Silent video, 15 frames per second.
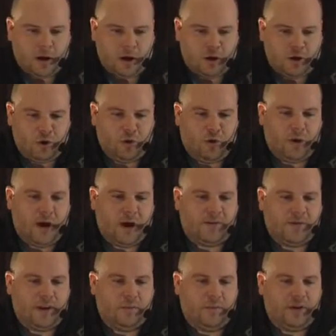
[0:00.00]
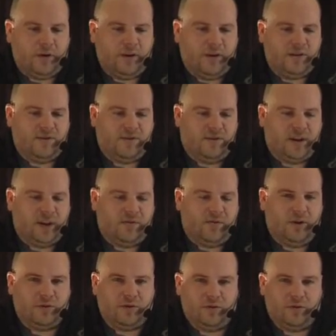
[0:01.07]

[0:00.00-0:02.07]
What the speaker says: You'll have the ability to take a look